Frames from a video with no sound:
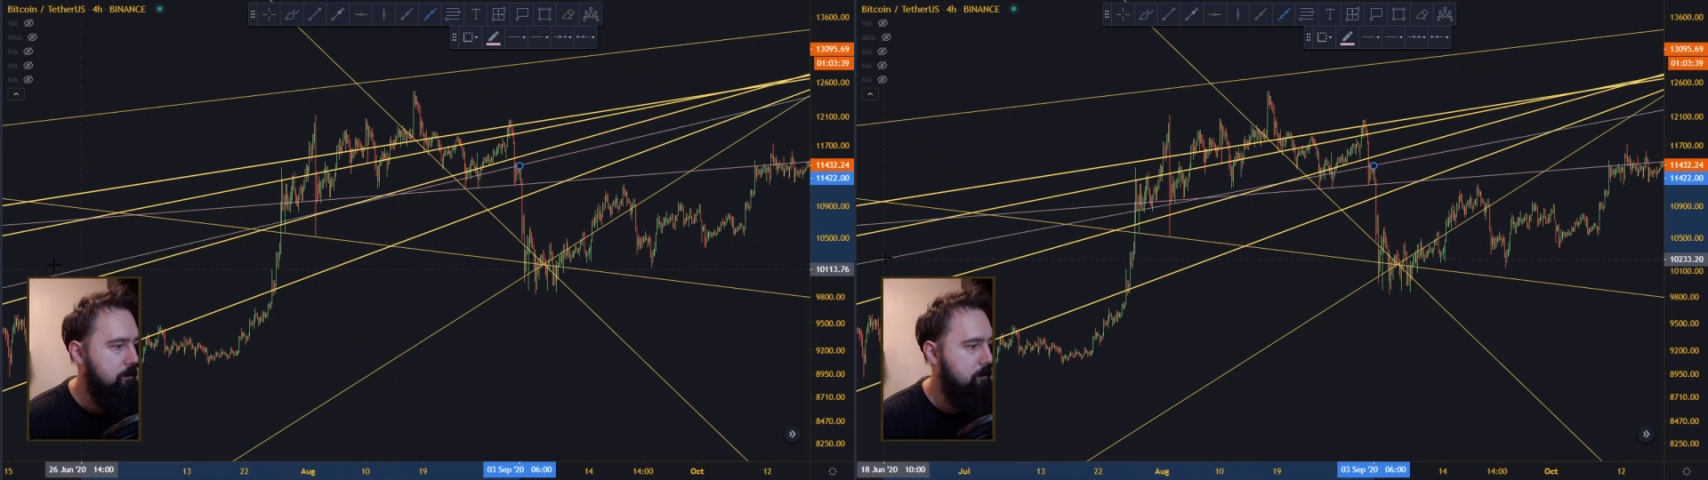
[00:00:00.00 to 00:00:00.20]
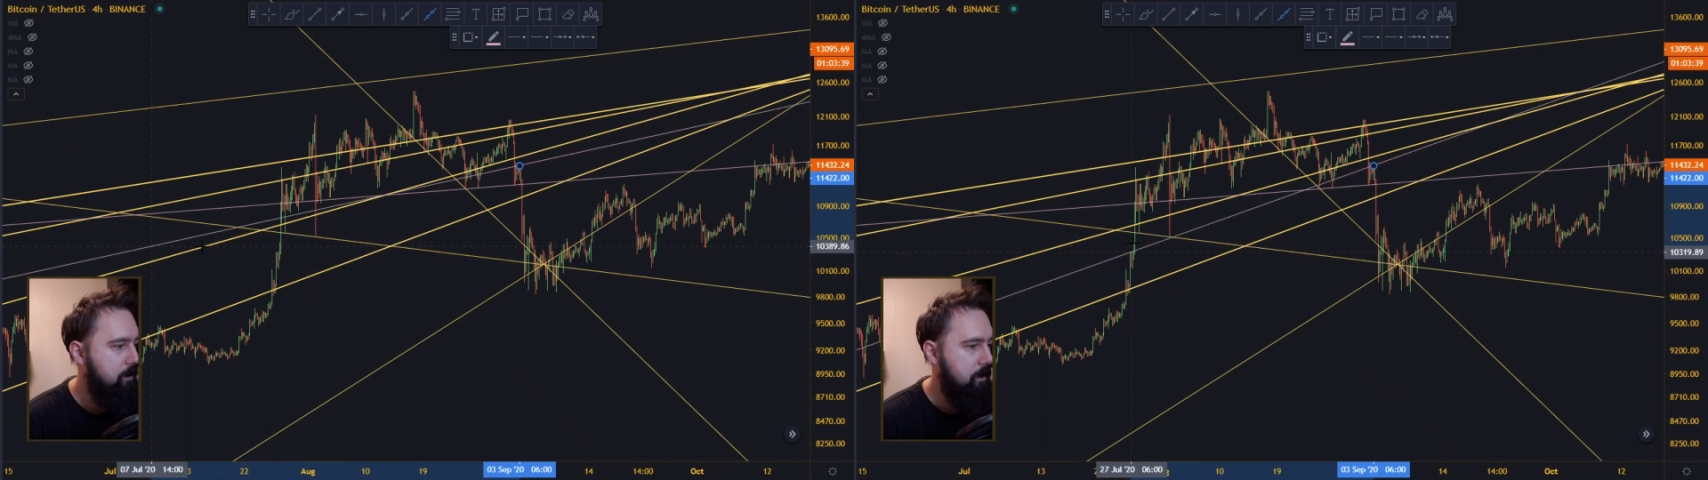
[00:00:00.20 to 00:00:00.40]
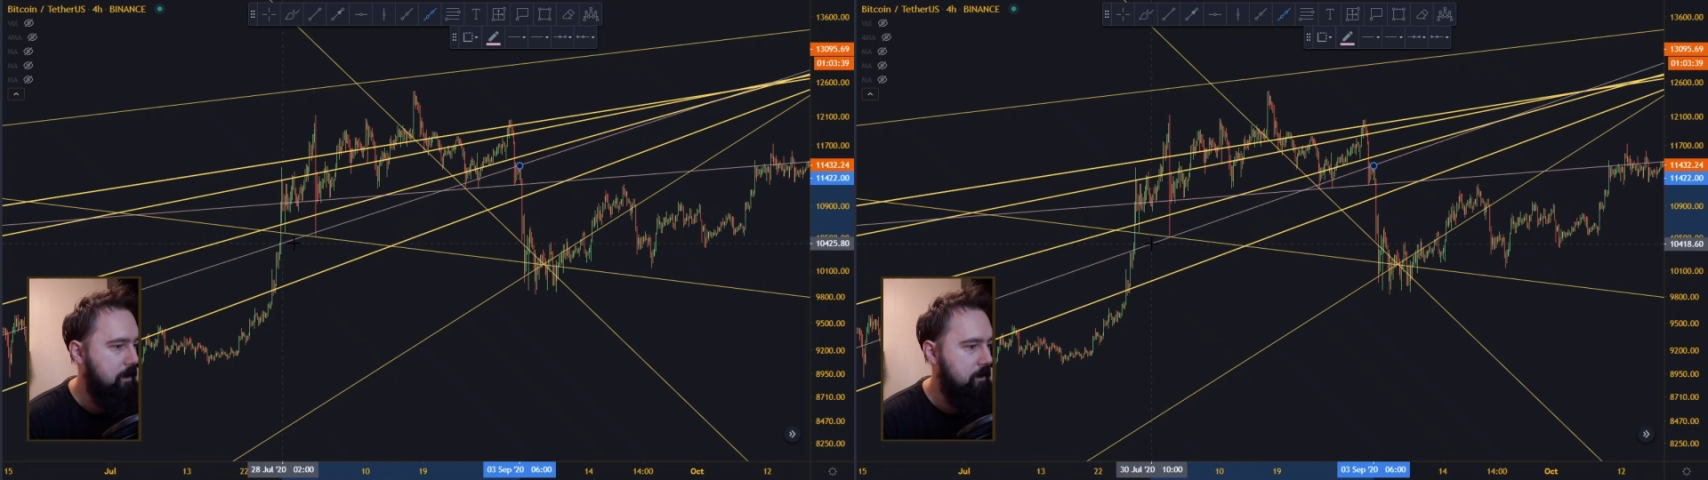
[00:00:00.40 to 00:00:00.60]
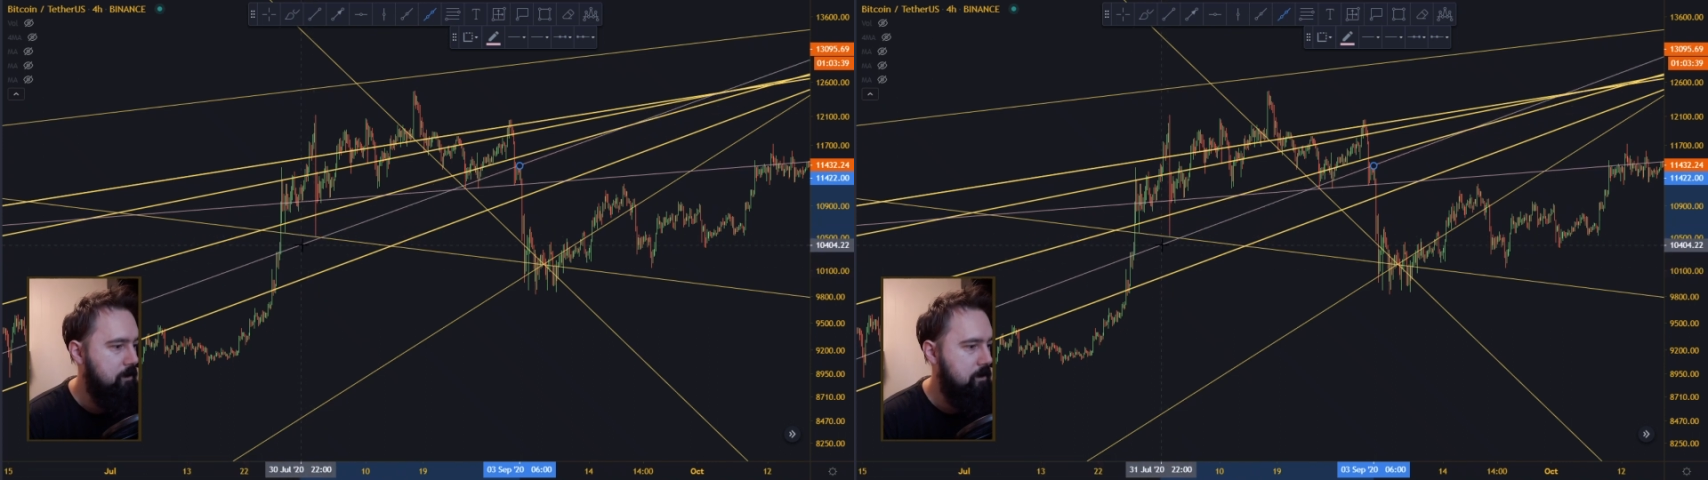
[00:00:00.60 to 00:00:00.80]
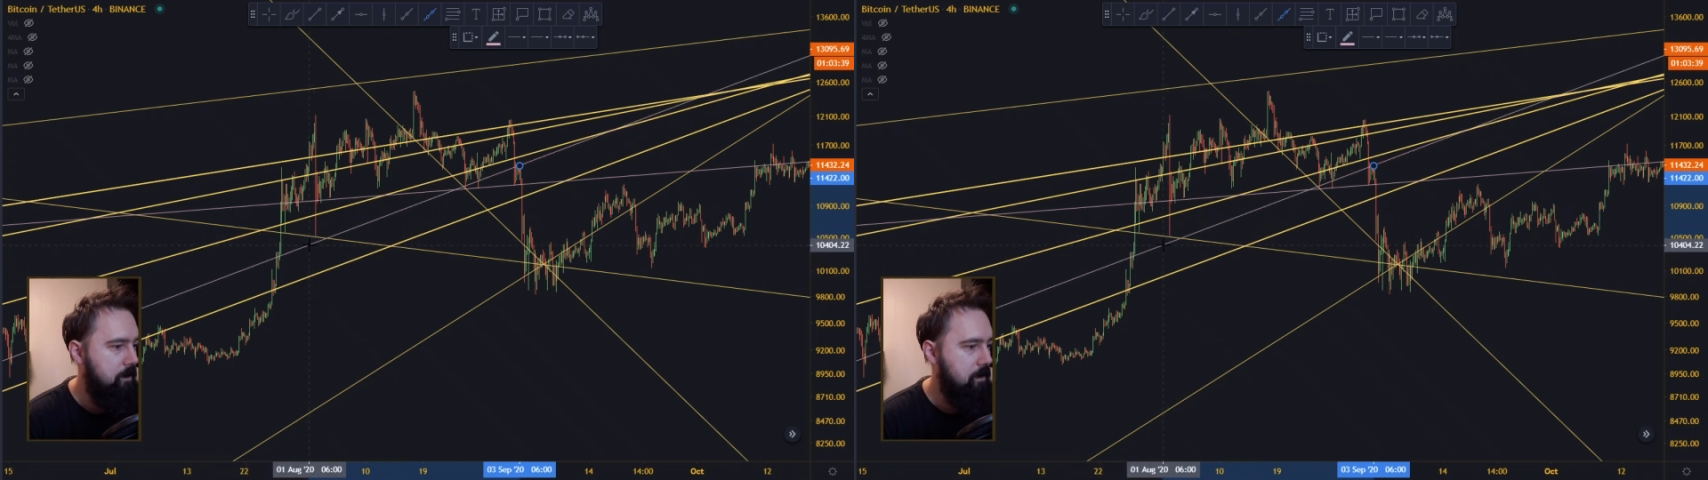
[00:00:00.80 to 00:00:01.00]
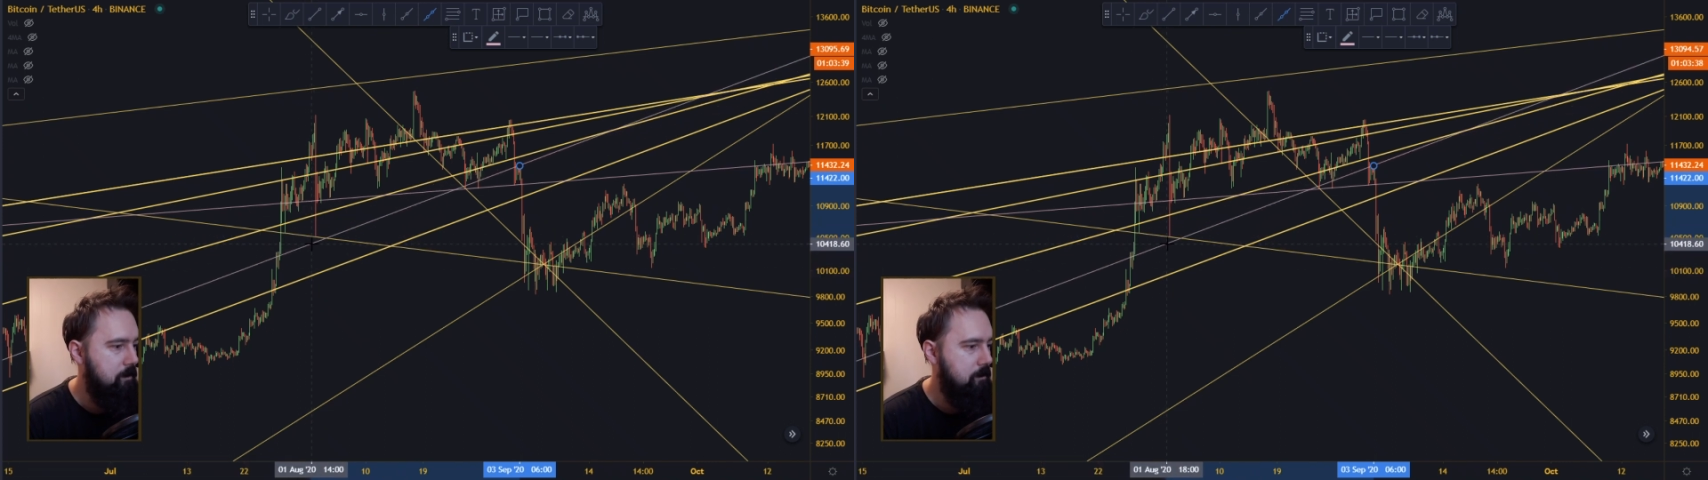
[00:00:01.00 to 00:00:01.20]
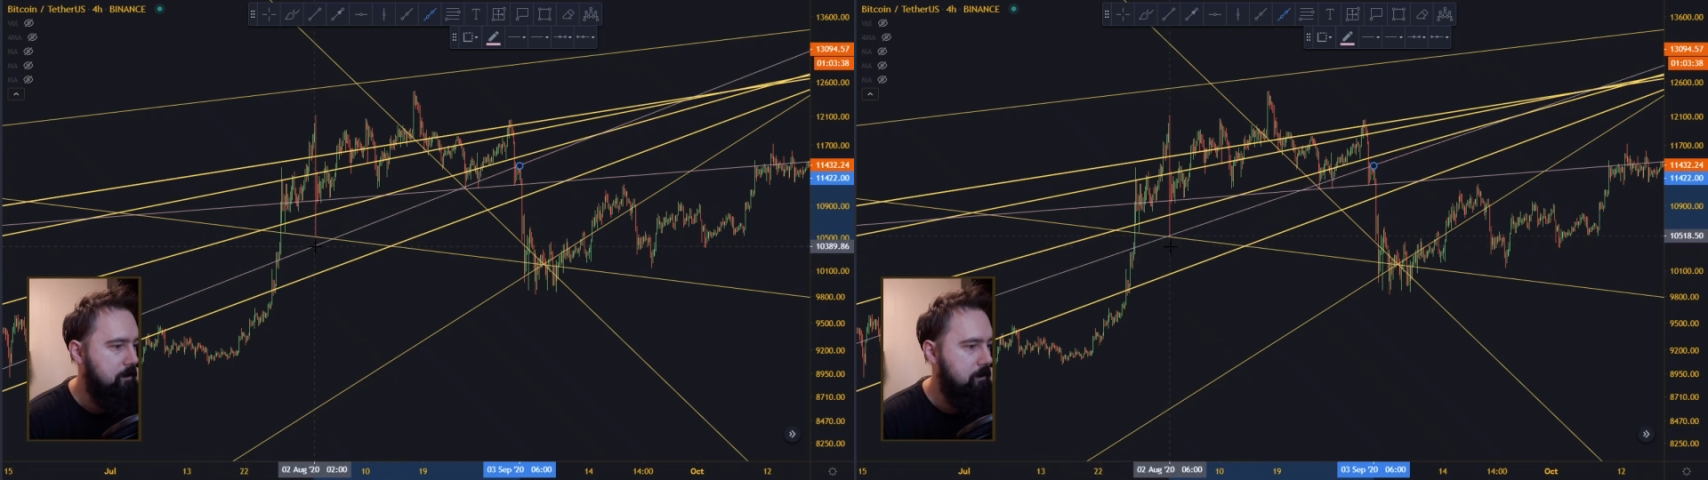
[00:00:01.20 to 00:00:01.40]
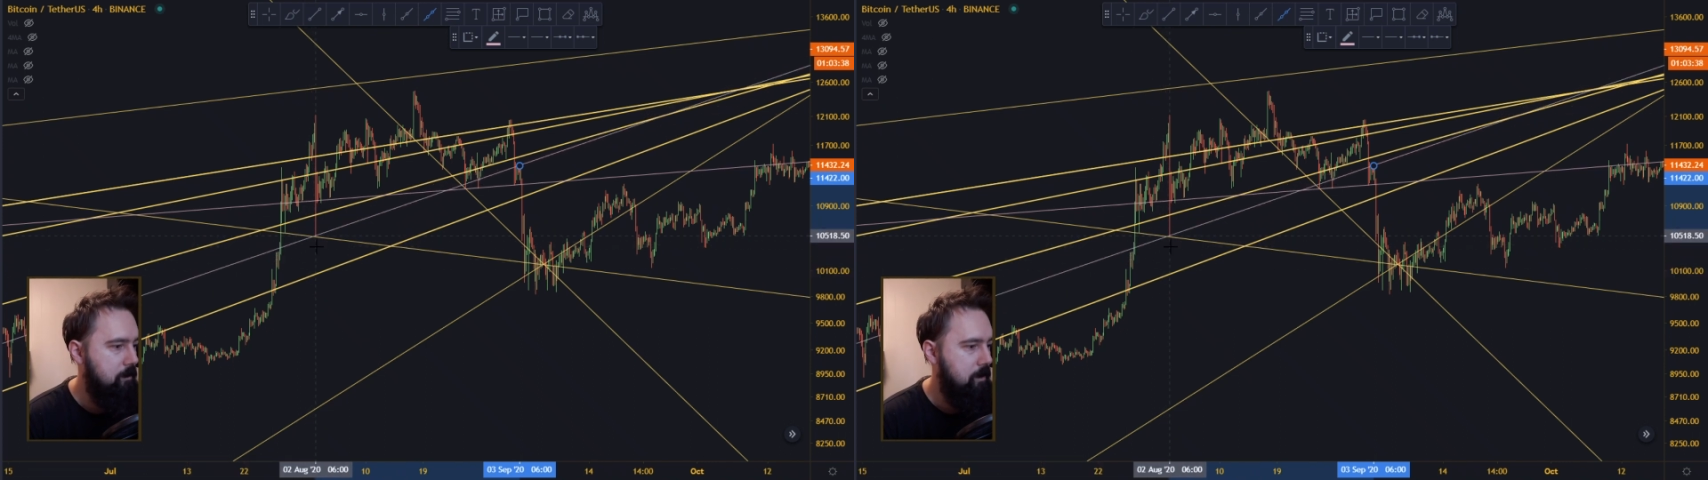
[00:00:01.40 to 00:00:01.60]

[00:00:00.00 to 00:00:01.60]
Where can I use the bottom?